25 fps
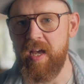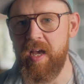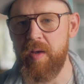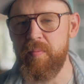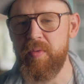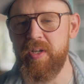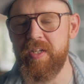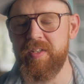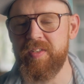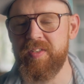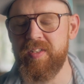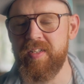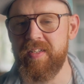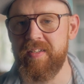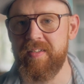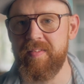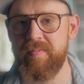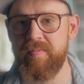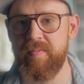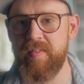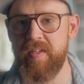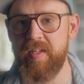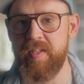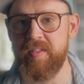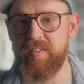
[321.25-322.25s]
I mean, it's
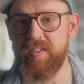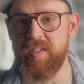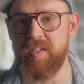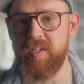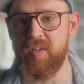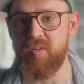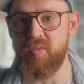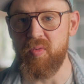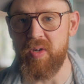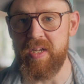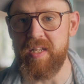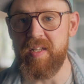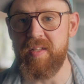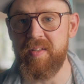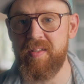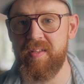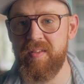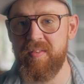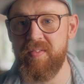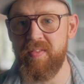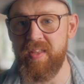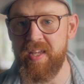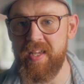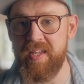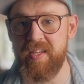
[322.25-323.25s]
a great
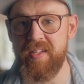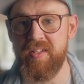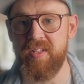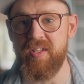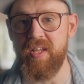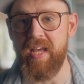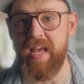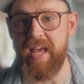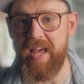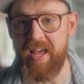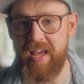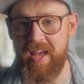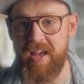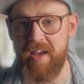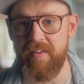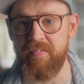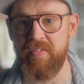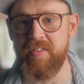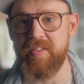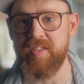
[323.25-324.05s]
thing to have.